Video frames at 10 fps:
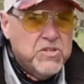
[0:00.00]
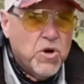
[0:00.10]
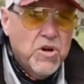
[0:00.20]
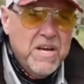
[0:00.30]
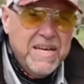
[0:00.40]

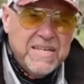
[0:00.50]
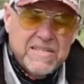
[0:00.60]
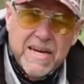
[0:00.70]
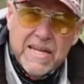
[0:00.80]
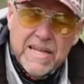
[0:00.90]
So
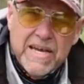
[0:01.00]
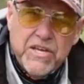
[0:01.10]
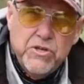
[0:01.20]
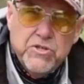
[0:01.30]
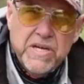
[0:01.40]
it's kind of
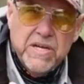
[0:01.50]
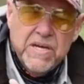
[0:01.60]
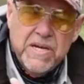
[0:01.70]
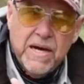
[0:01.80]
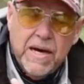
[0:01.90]
like
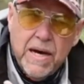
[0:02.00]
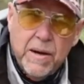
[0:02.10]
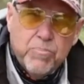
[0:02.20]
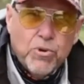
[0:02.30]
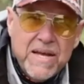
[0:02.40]
using
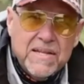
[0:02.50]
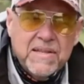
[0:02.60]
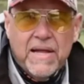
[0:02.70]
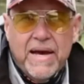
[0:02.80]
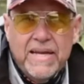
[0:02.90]
a
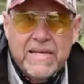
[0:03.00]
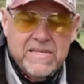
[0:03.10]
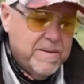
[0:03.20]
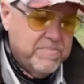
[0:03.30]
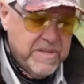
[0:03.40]
braided line,
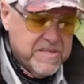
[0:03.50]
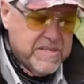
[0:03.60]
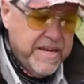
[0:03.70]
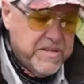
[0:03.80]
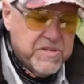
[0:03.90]
except in
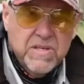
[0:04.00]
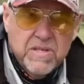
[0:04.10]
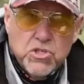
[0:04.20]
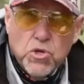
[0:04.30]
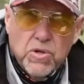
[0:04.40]
this case
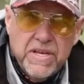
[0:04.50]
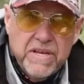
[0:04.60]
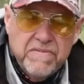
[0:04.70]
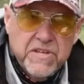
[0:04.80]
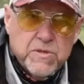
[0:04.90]

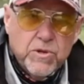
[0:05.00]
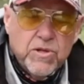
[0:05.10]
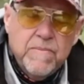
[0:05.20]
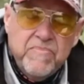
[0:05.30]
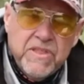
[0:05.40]
totally
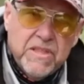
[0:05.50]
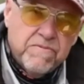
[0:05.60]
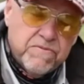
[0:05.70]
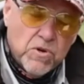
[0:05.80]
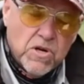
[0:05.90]
invisible.
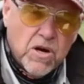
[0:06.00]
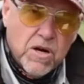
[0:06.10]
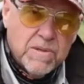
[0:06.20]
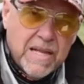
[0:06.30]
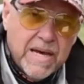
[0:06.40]
The
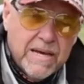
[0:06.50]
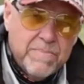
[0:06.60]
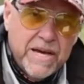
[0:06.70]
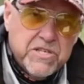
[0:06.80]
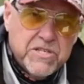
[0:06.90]
fluorocarbon
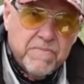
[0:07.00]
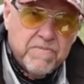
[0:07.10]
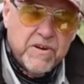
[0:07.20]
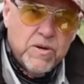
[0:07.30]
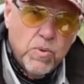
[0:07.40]
line matches
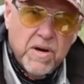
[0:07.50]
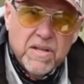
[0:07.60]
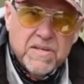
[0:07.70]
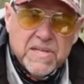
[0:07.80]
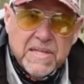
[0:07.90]
up very
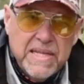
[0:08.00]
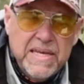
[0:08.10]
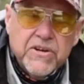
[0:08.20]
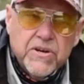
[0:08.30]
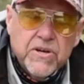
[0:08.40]
well as a
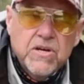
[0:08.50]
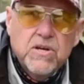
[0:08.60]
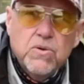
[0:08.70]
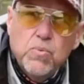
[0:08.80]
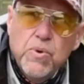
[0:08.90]
leader
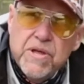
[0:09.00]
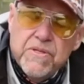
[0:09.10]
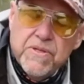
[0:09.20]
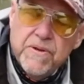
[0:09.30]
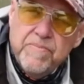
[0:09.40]

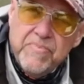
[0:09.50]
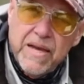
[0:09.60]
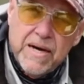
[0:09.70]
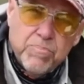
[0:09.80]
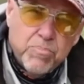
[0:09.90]
with
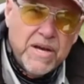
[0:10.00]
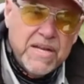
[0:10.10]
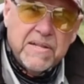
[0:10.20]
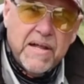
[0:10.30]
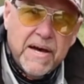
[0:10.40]

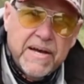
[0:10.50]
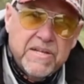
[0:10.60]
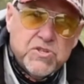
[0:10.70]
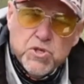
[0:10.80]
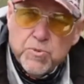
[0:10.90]
braided
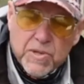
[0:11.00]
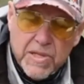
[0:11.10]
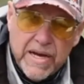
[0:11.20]
lines, super